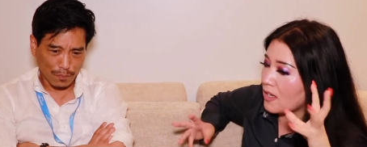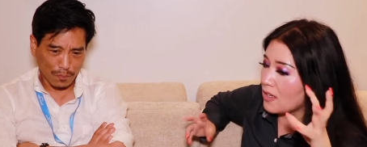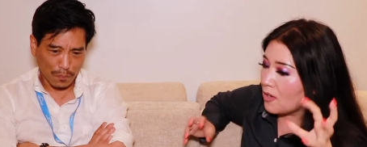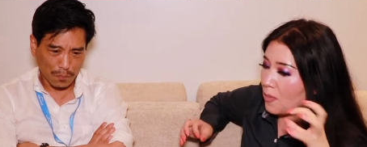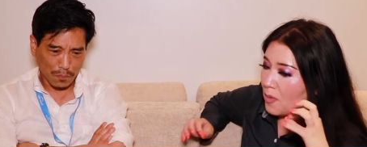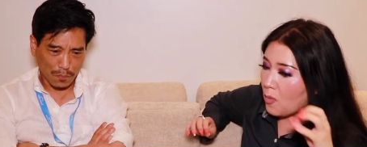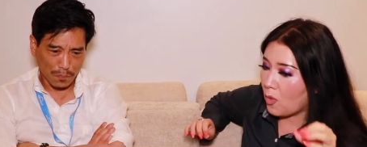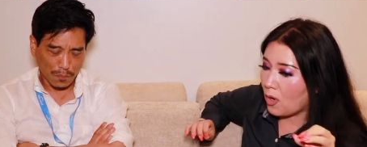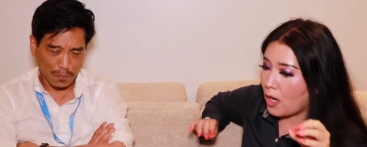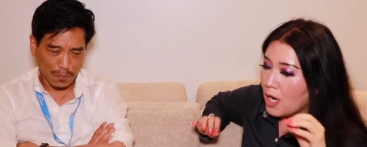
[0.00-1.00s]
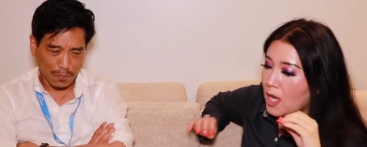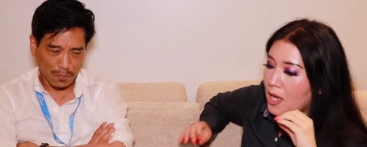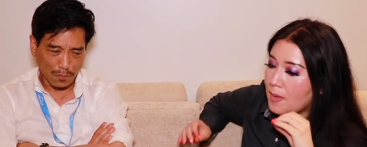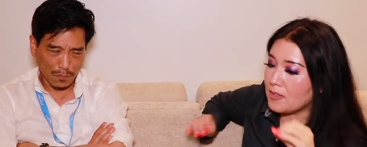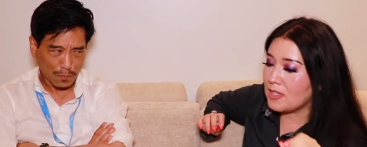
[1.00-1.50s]
Speaker 1: a little bit more
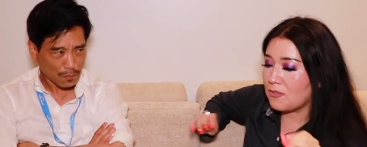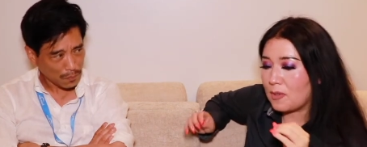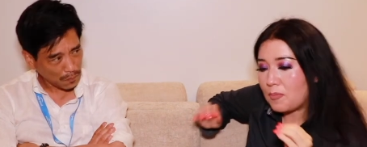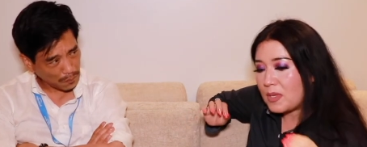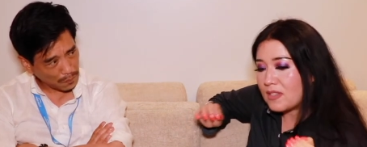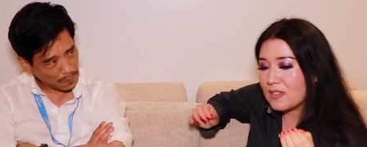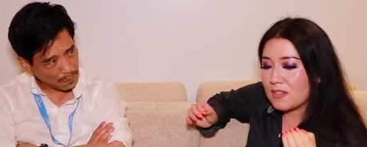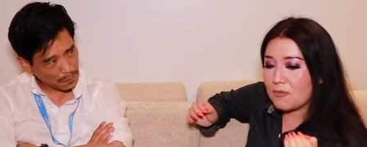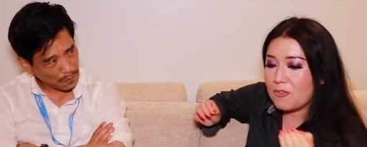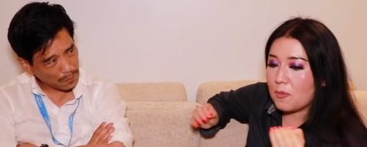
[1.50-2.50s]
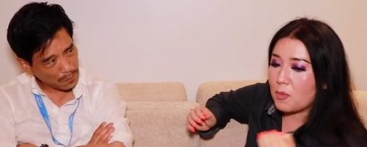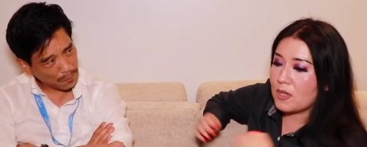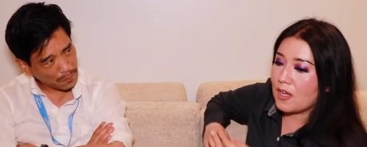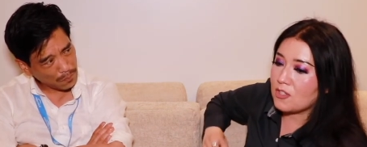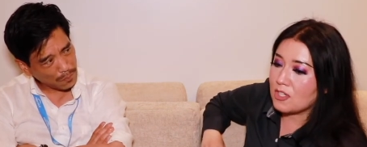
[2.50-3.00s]
about different pieces of film
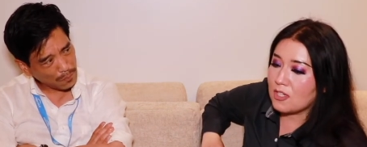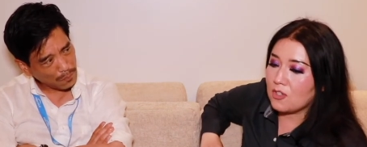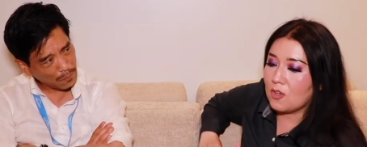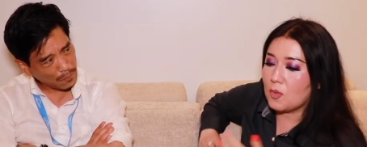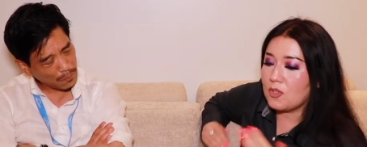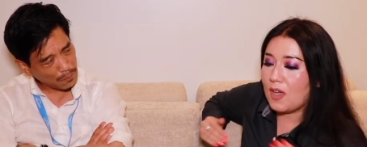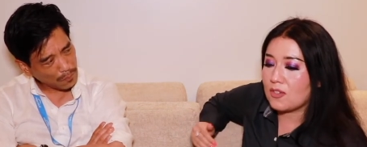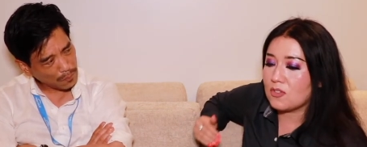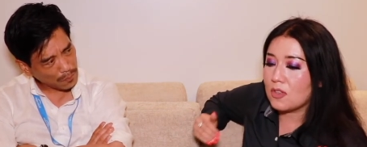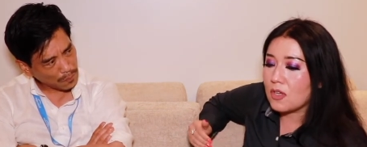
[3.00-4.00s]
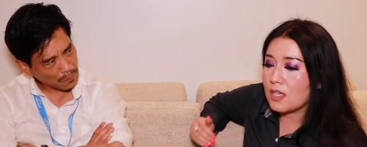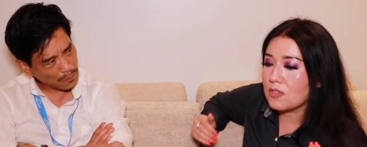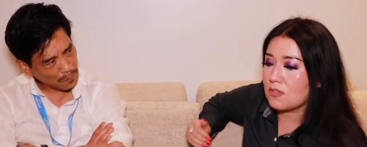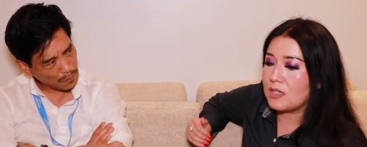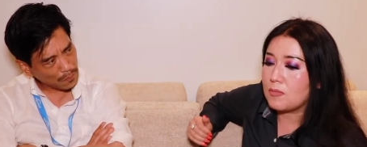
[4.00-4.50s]
production and you know when you actually look
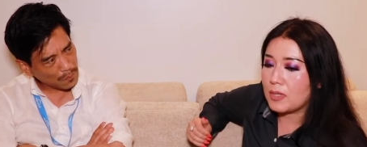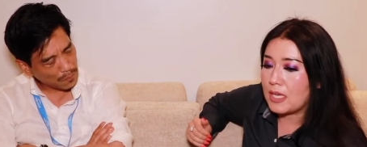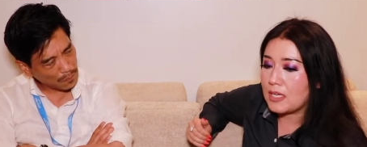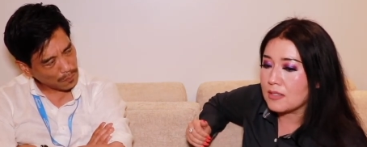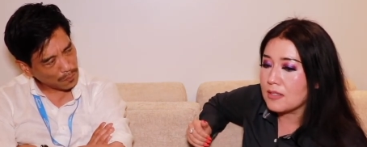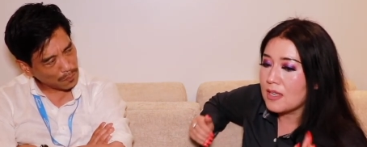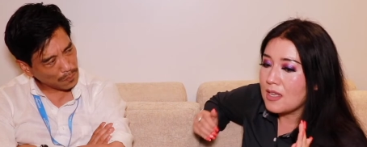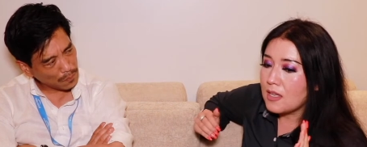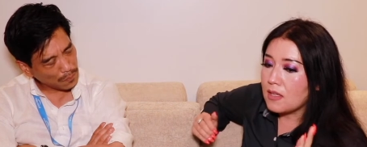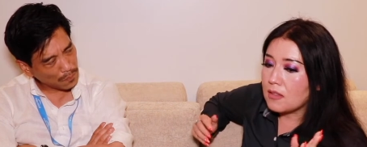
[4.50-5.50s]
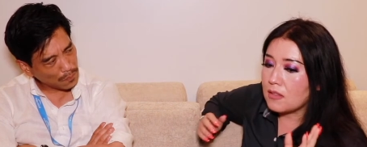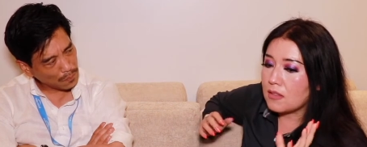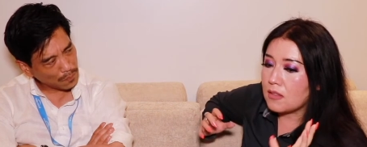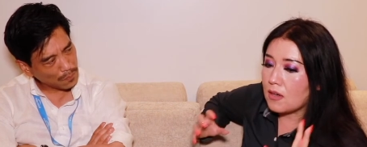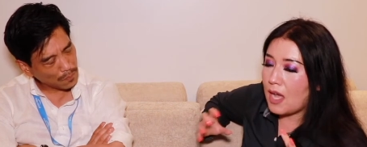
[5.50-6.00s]
at screenplays
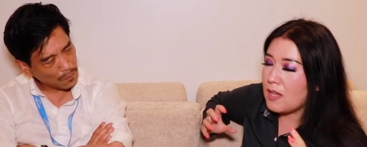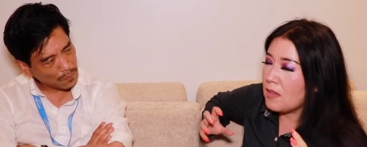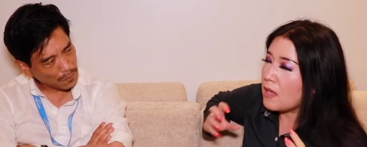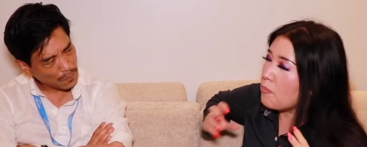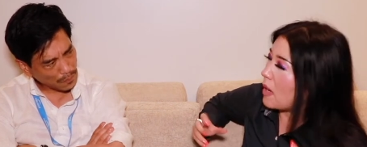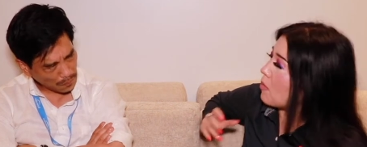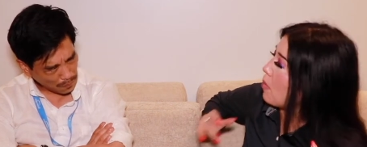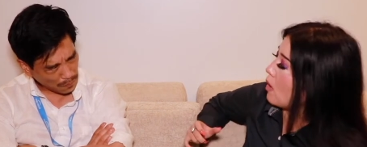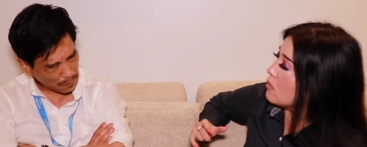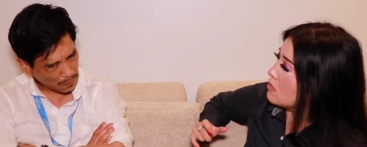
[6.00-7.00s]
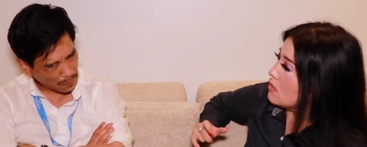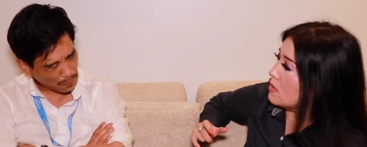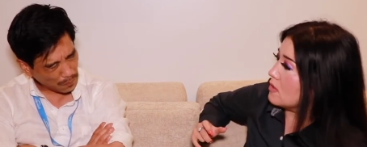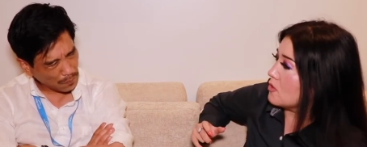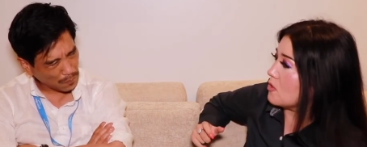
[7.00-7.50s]
they're kind of like bare
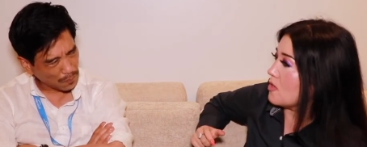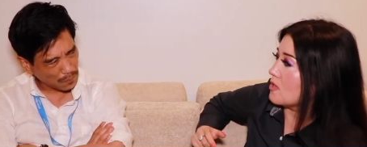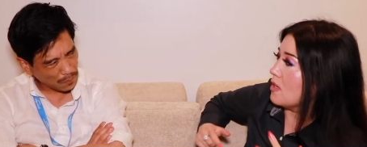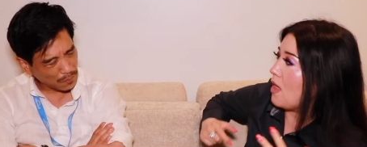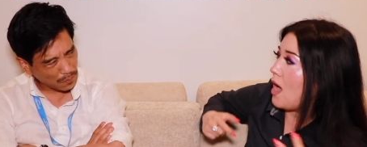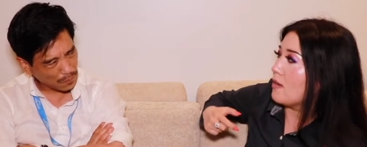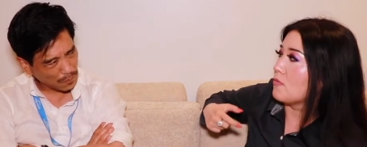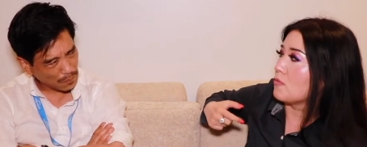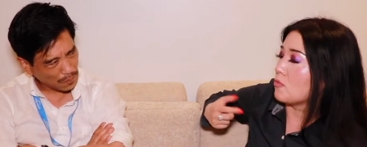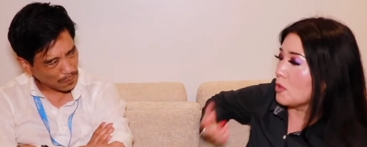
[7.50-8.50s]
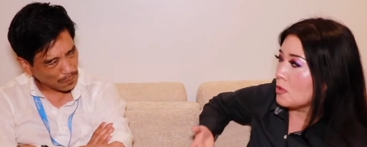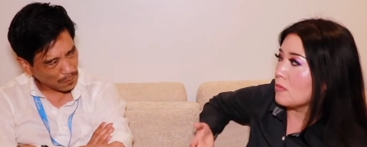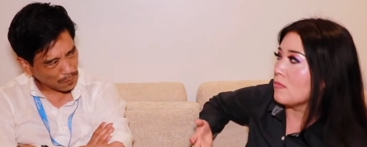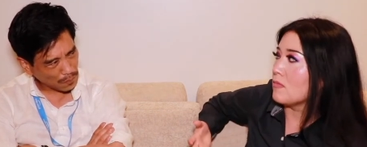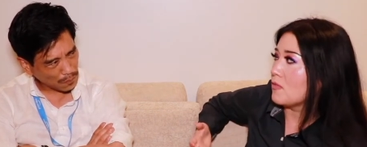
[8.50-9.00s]
bones so mm. there's a lot of
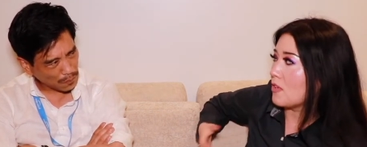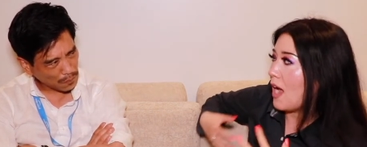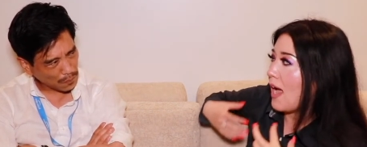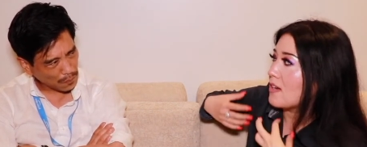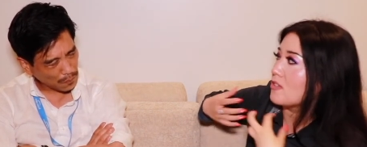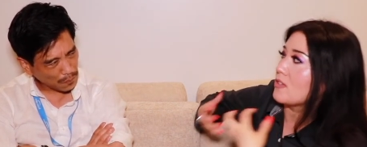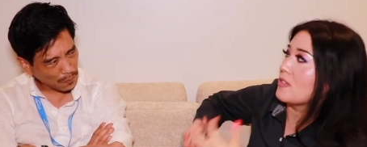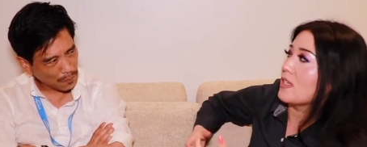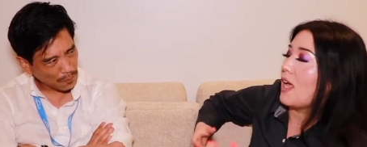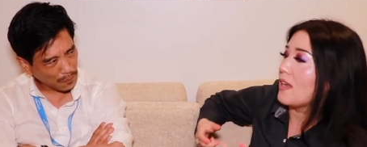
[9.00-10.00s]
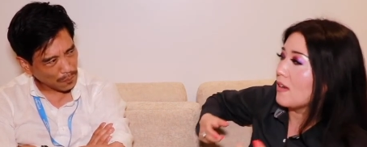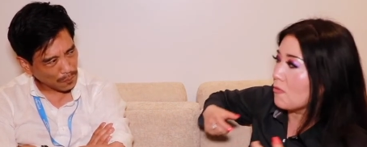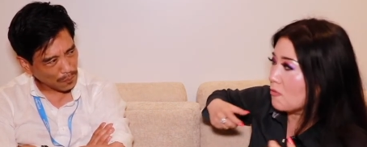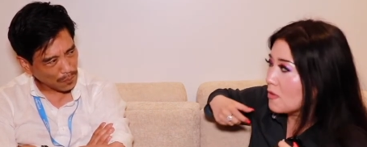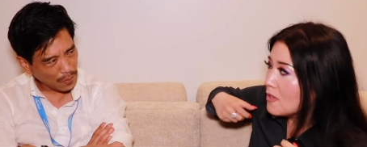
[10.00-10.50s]
room for actors to kind
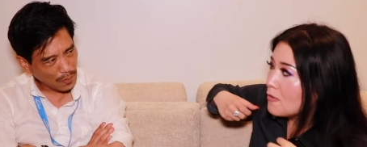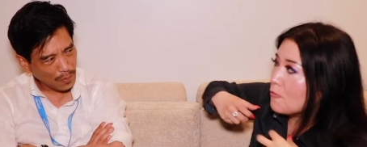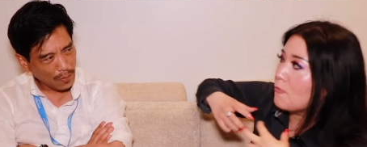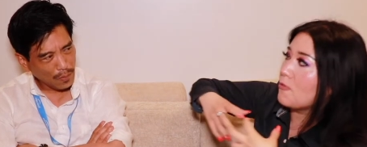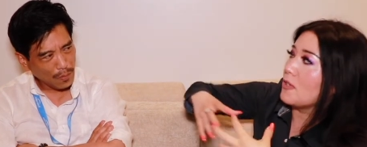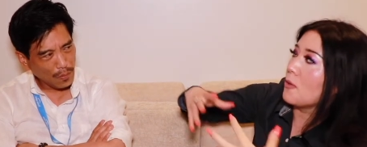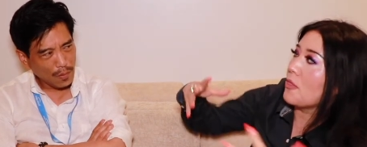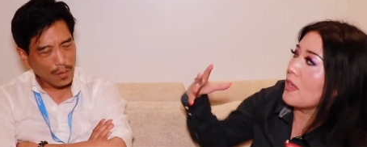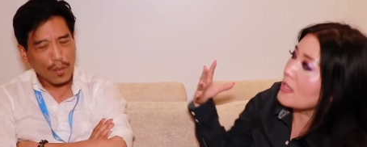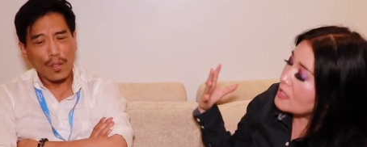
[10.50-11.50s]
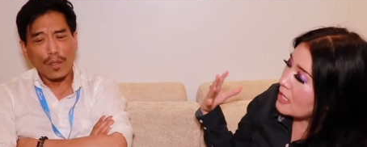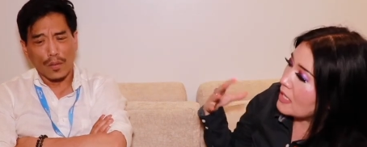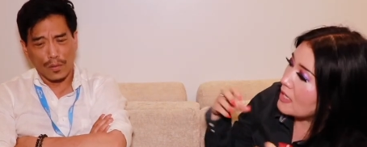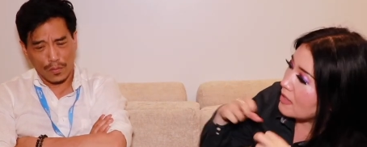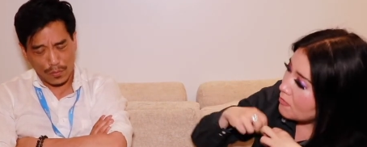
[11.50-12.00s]
of fill things
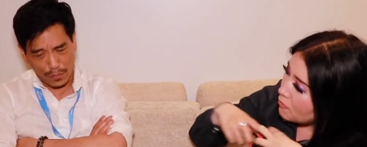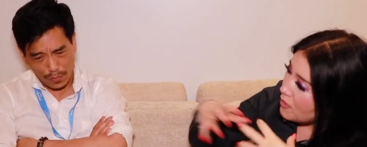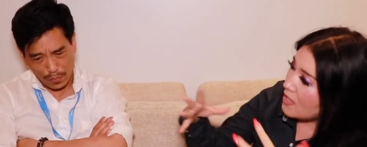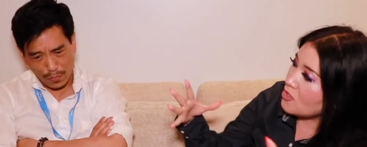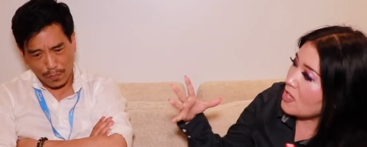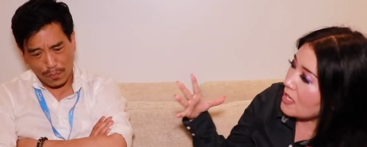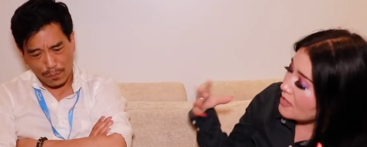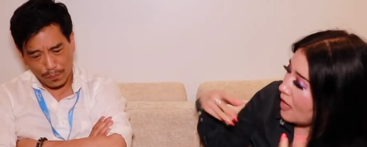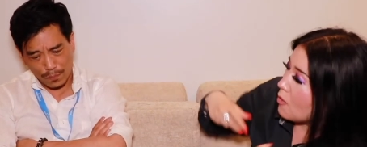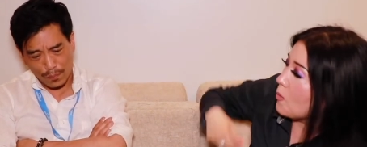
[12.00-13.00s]
in and flesh things out